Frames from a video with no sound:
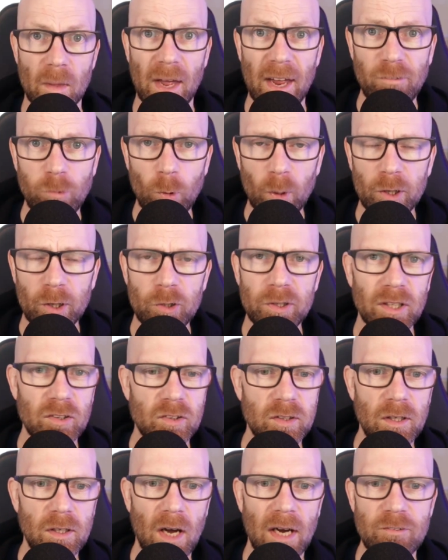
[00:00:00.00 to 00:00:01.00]
Everyone who does
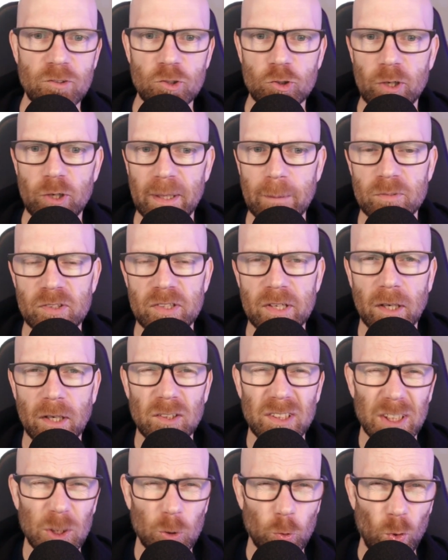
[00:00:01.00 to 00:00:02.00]
live streams
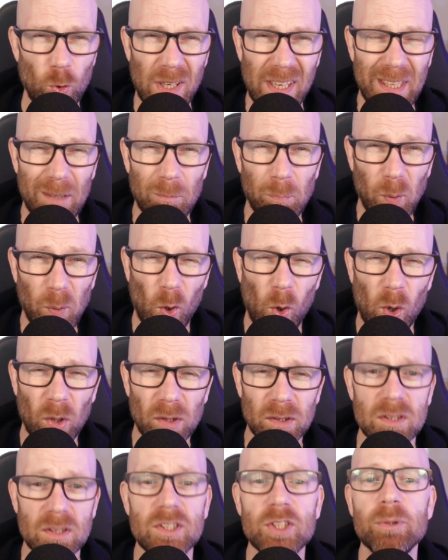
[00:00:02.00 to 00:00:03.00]
knows it's really
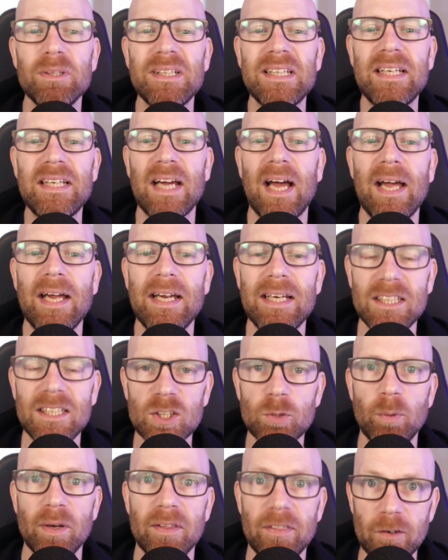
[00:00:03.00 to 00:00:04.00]
important to
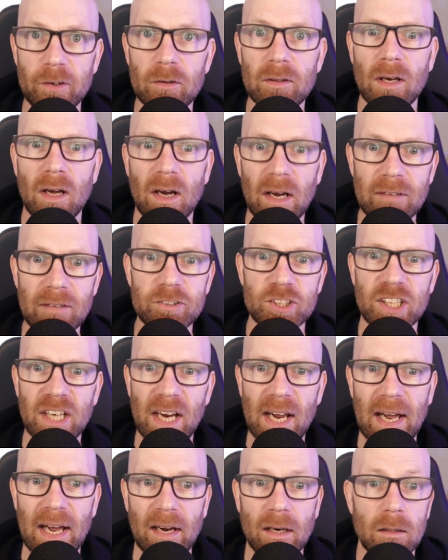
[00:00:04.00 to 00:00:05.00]
engage with your live
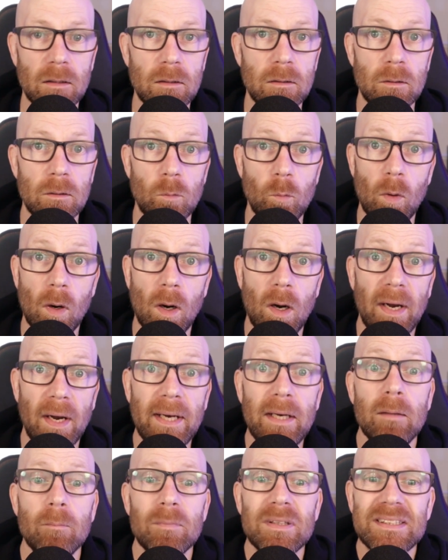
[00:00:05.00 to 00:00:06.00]
chat. Why?
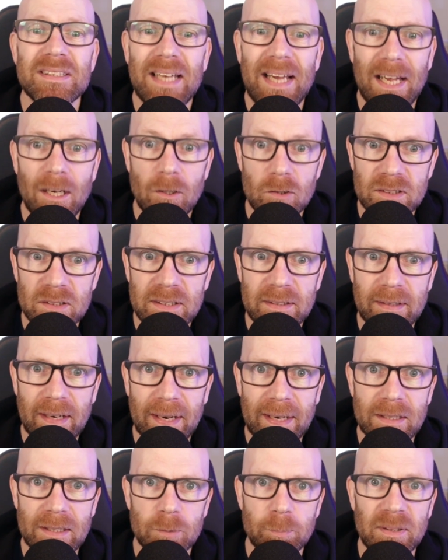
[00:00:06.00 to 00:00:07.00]
Because it helps
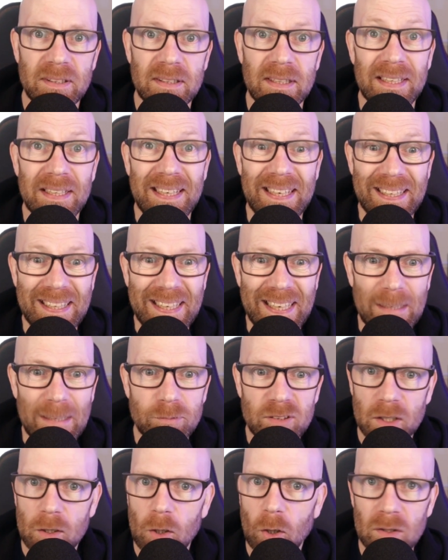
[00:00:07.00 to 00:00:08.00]
engagement, it keeps
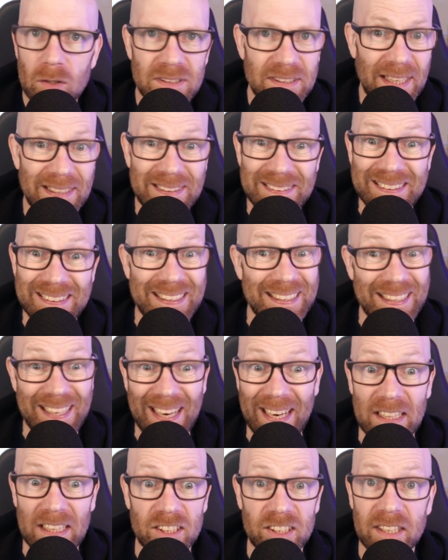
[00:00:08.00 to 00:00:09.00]
the content
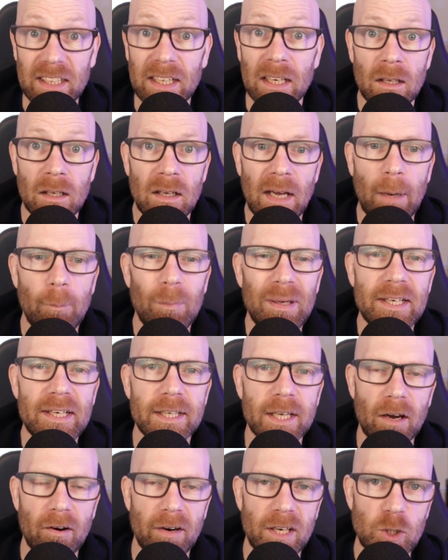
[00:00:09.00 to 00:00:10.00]
engaging, and will
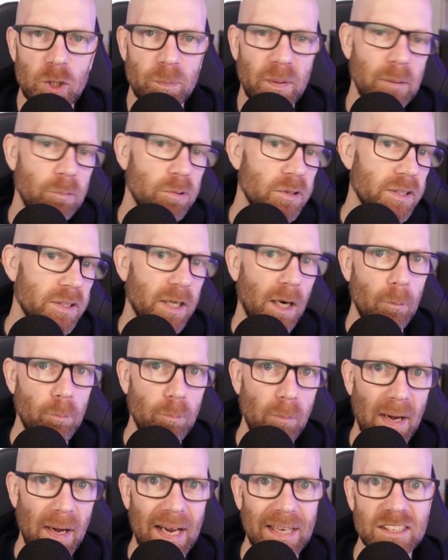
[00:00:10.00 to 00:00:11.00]
encourage people to come
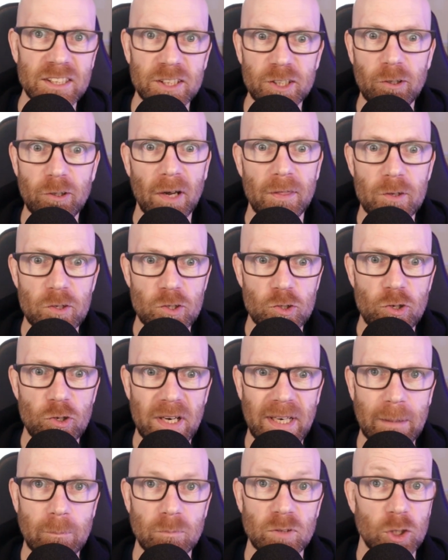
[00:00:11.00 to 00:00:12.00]
back to your other
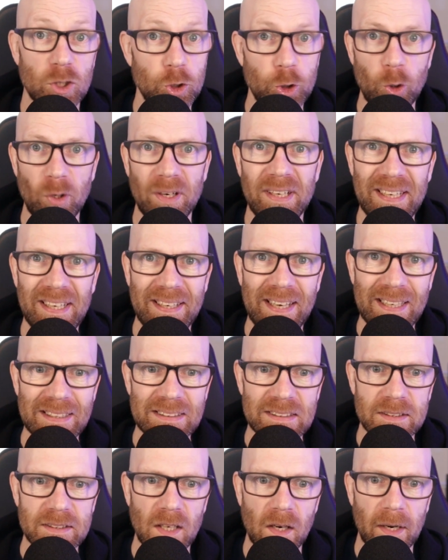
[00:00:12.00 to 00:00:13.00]
streams and join in
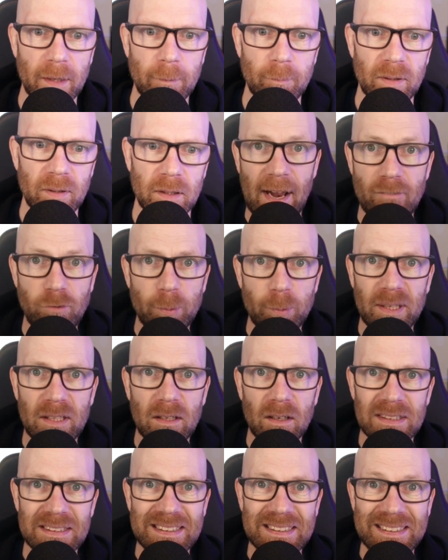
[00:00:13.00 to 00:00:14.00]
next time. Everybody
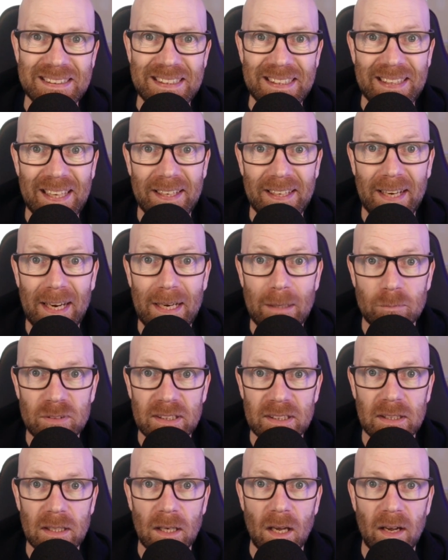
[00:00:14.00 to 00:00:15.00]
likes to see their names
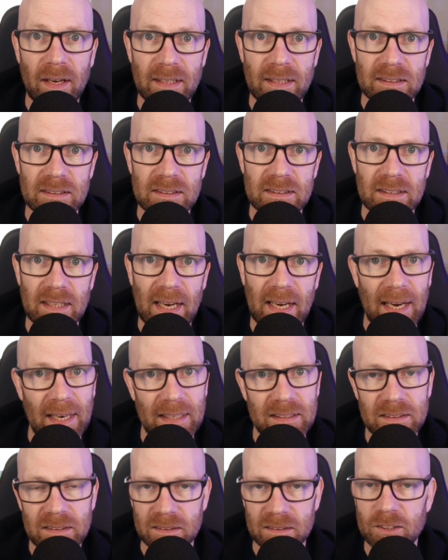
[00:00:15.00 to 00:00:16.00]
in lights,
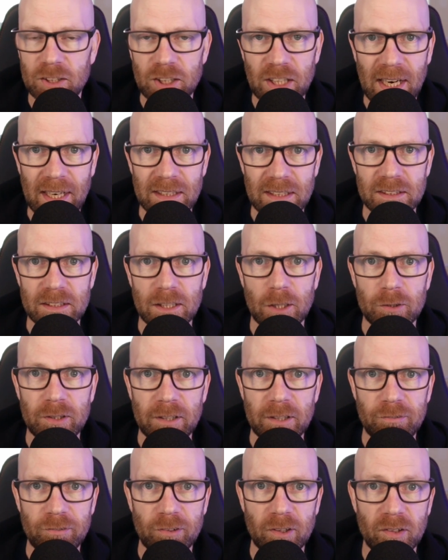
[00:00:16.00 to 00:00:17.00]
and chat is no
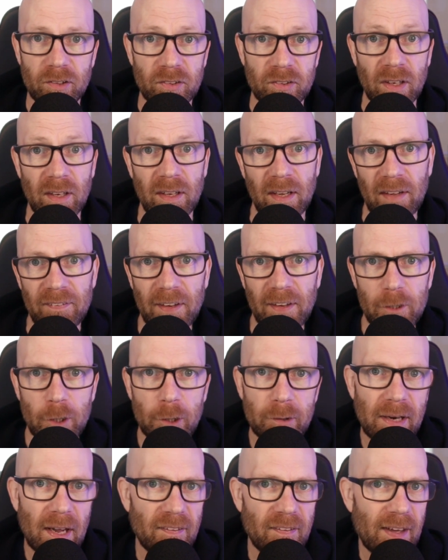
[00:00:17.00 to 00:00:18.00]
different. And then
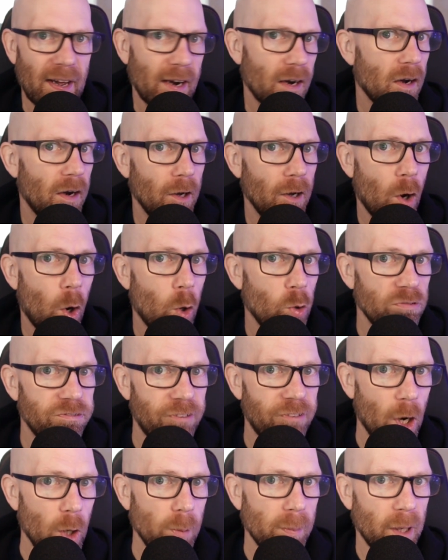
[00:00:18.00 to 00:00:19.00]
you get that kind of whole
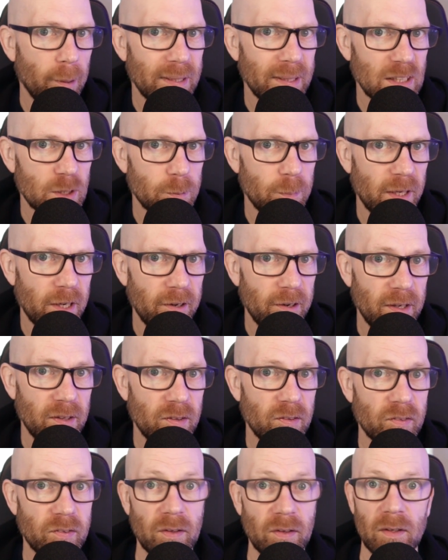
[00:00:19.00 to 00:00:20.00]
FOMO
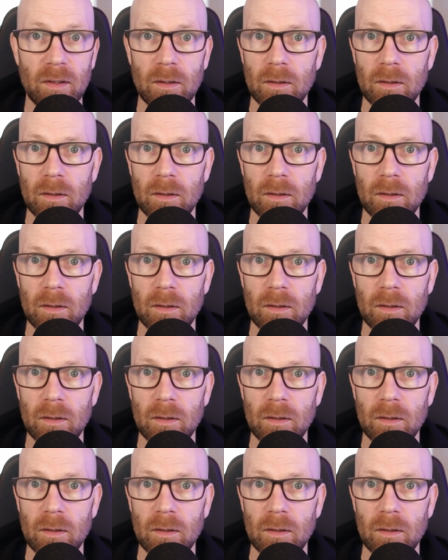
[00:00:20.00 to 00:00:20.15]
experience,